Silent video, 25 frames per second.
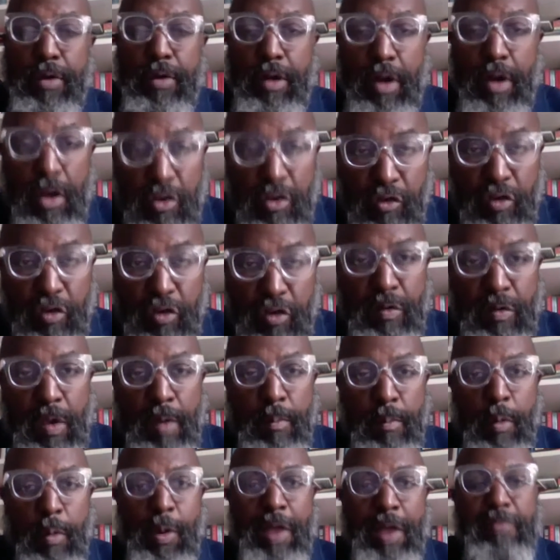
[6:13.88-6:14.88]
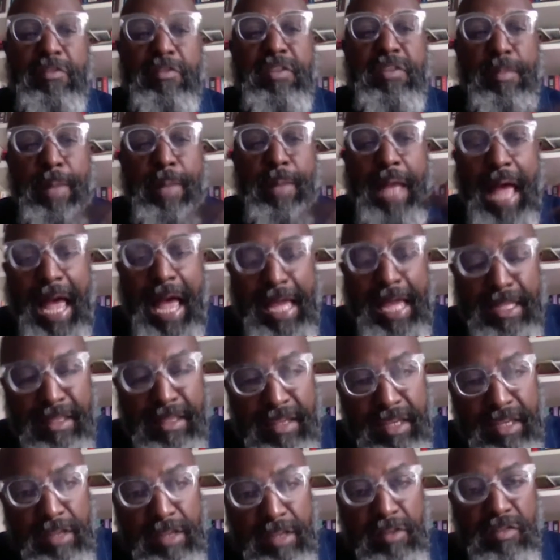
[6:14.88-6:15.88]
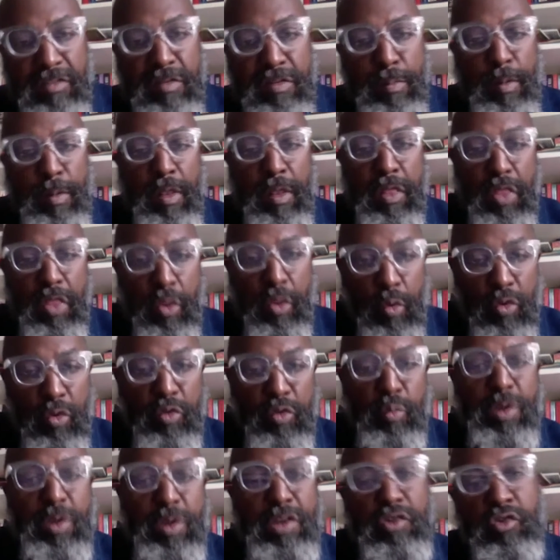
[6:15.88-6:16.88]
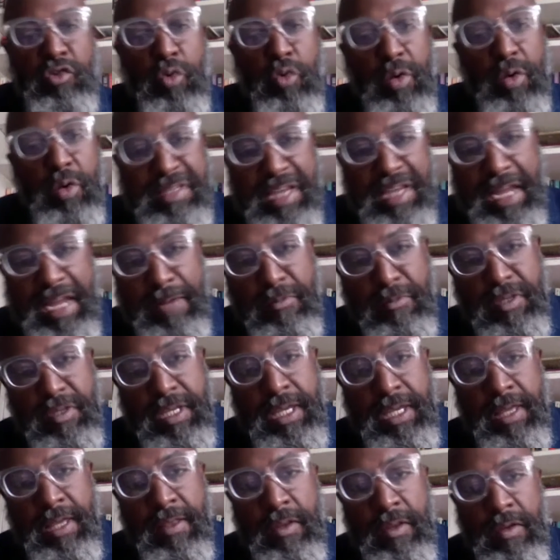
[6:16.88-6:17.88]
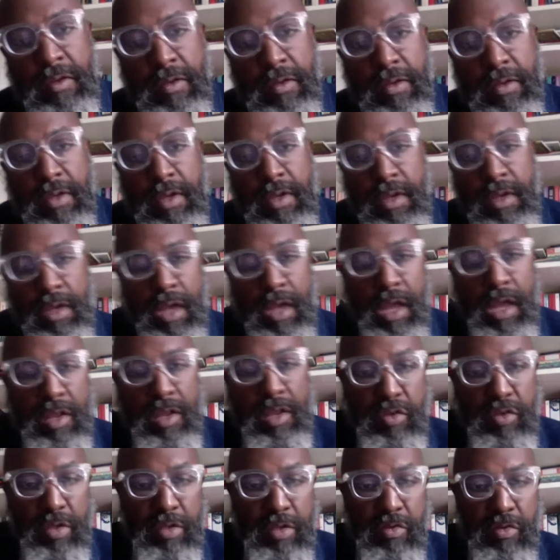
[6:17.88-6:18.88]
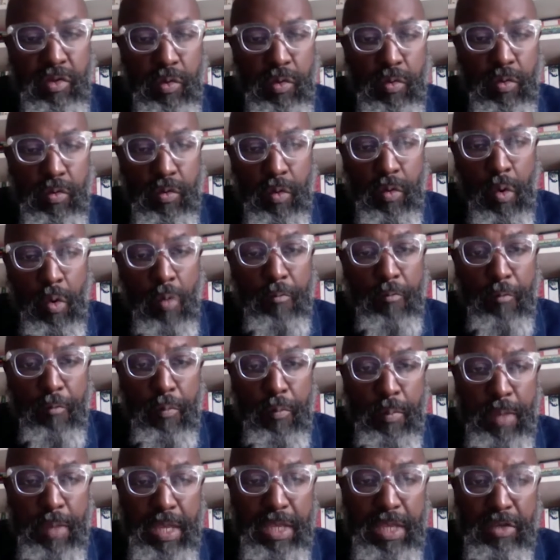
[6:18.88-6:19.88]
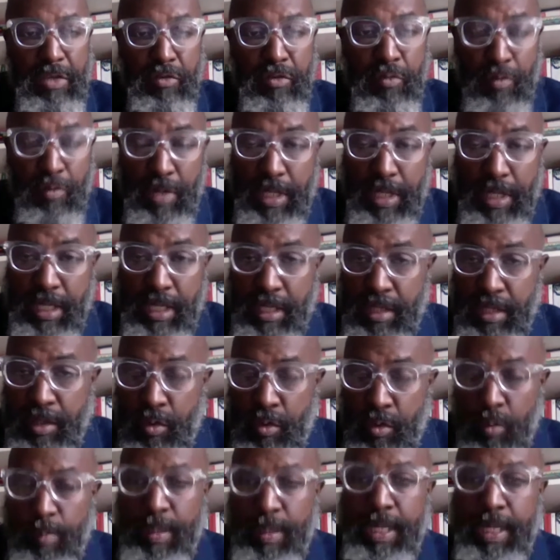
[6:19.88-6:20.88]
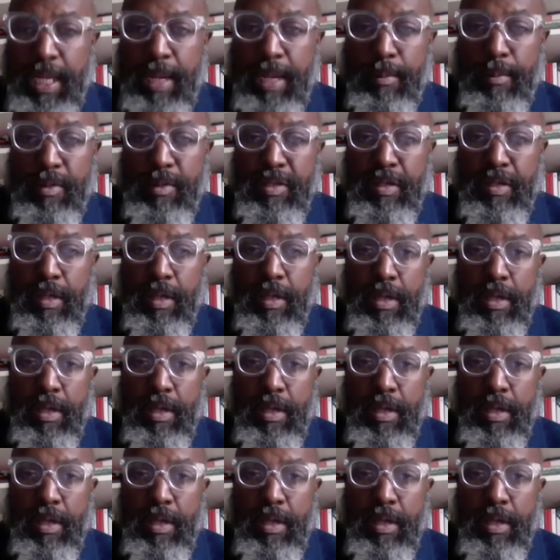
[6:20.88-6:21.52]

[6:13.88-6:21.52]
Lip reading: countries, but we have similar ideals, similar thoughts. We enjoy time together. And so home for me is really, you know, being able to